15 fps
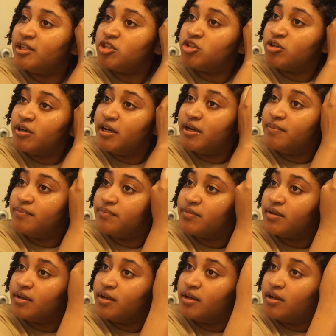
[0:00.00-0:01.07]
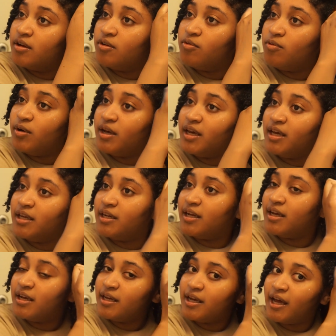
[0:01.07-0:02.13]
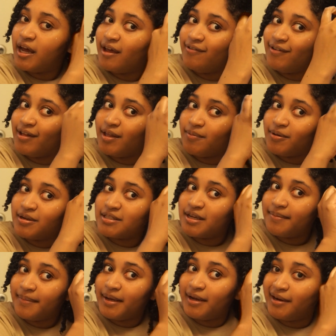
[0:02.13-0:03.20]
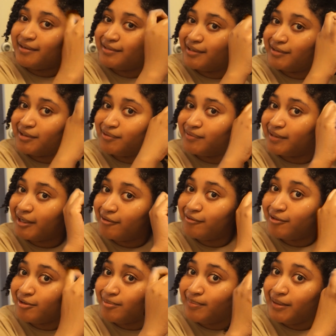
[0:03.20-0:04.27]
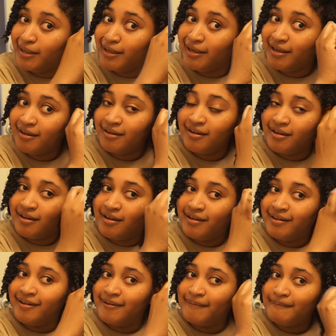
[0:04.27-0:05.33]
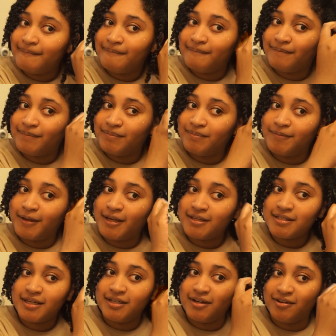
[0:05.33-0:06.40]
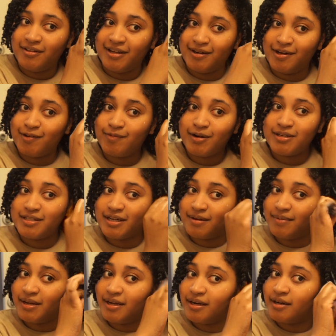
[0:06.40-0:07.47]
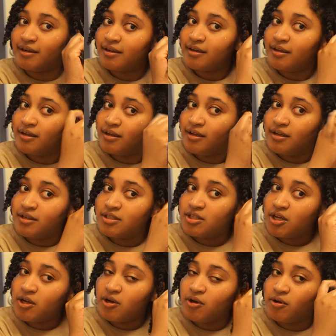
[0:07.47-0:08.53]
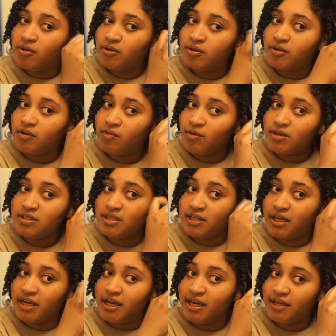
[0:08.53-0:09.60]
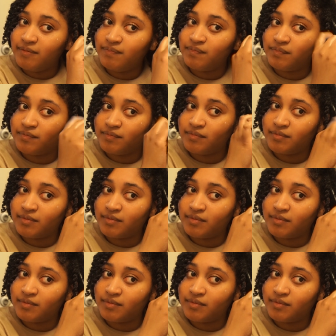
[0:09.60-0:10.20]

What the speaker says: trim when I finally press out my hair. Don't know when that will be because I don't like pressing out my hair. So once again,